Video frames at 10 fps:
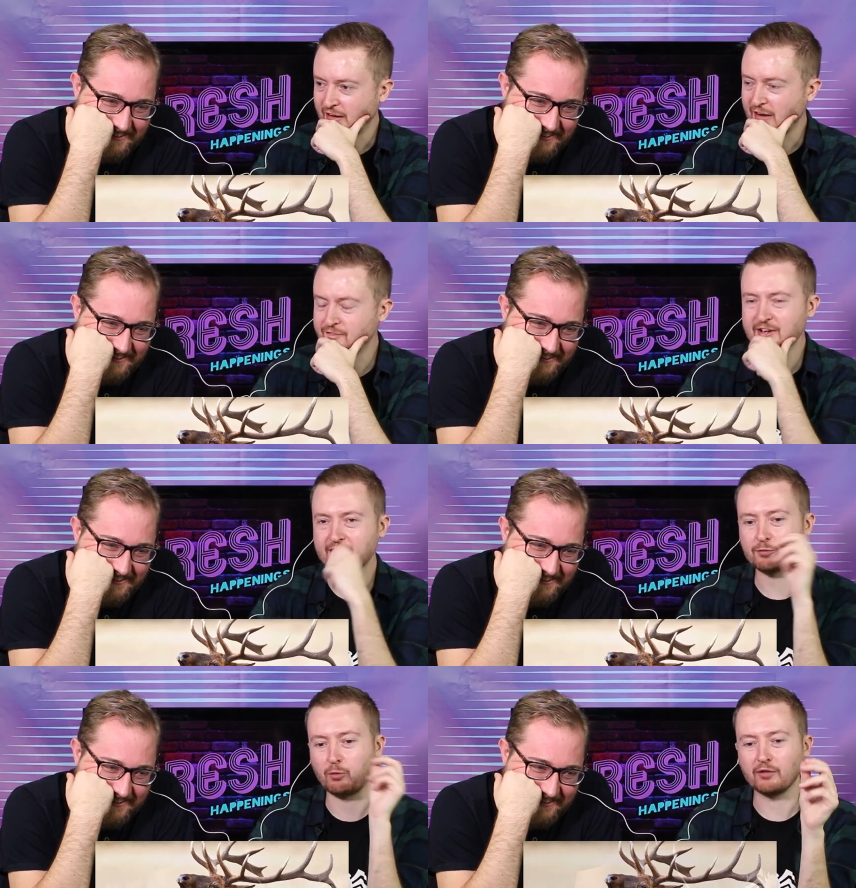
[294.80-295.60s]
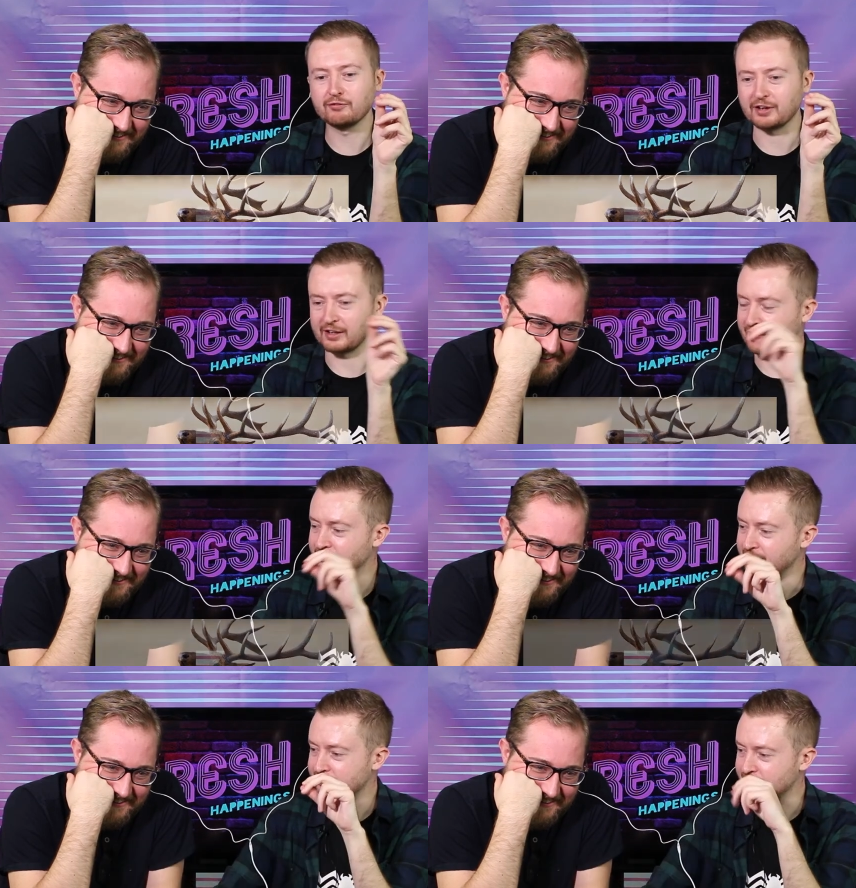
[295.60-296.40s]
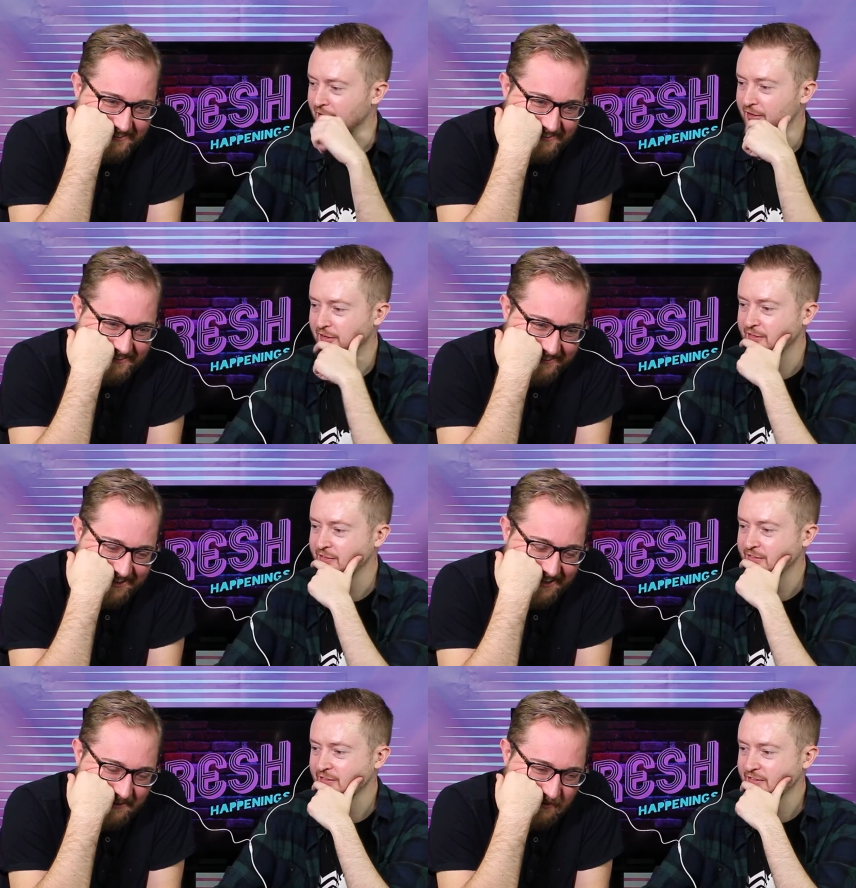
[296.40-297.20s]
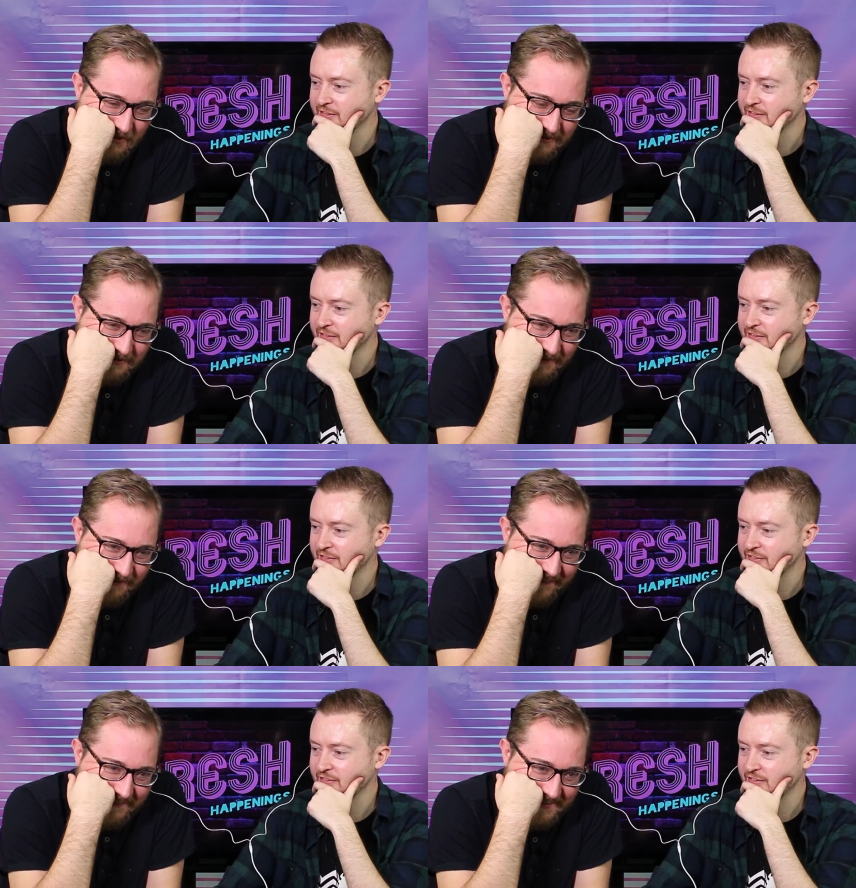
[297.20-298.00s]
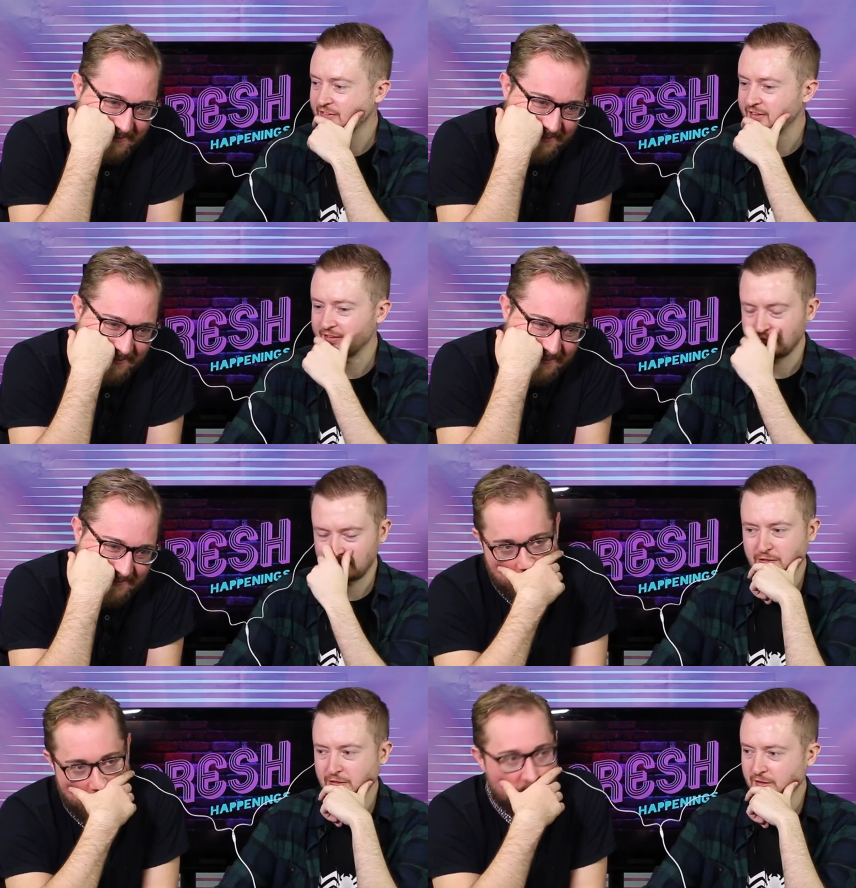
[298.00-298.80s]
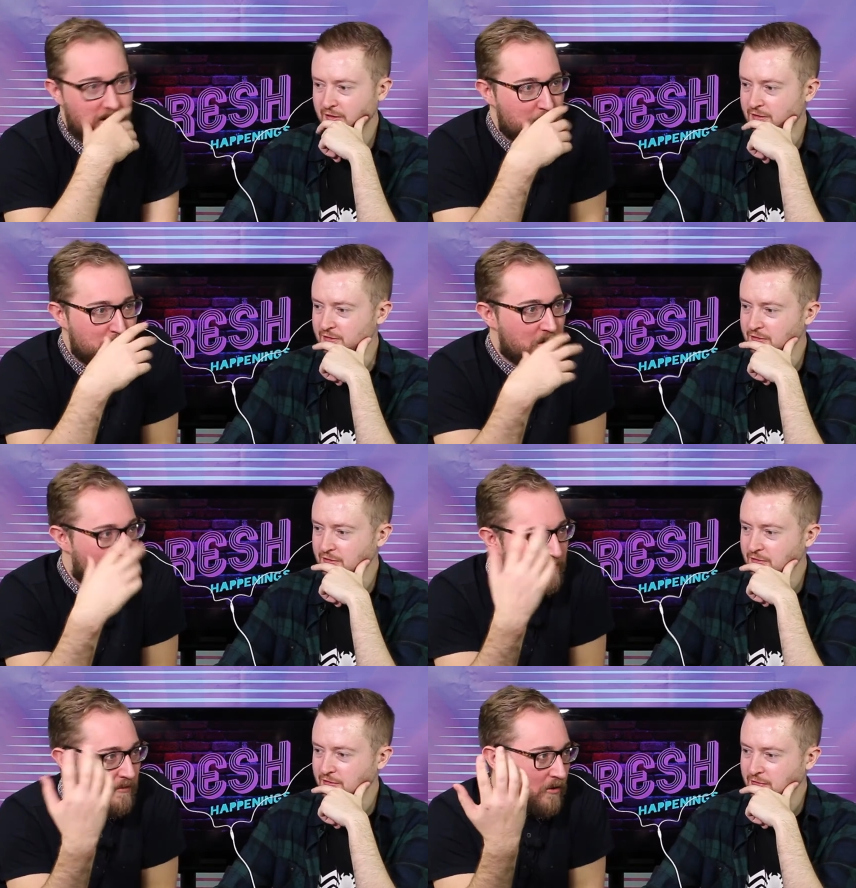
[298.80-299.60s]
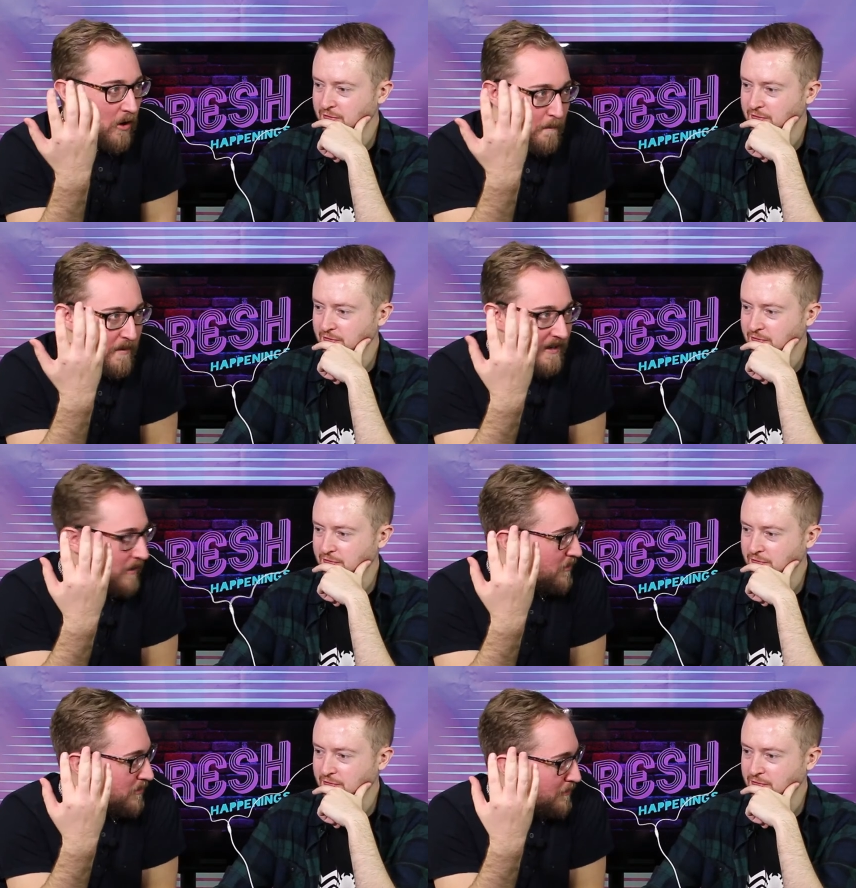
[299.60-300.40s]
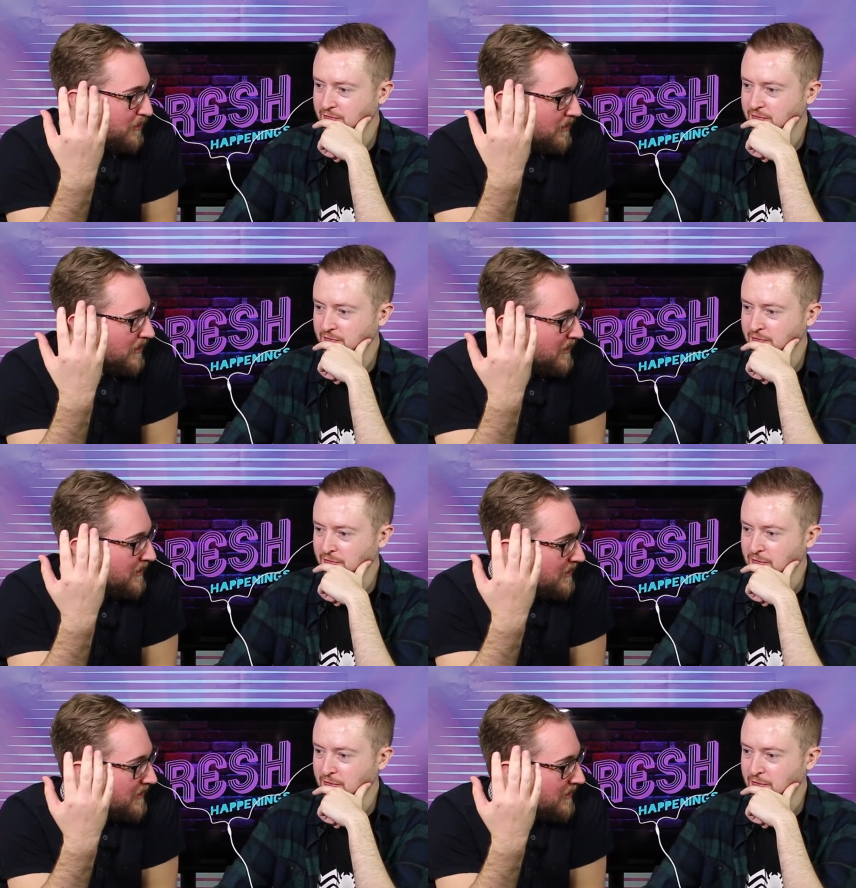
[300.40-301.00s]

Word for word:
Speaker 1: I think it's one thing and I think it's another.
Speaker 2: Yeah, I've gone from one to the other. So, the animal you're going for got bigger or smaller?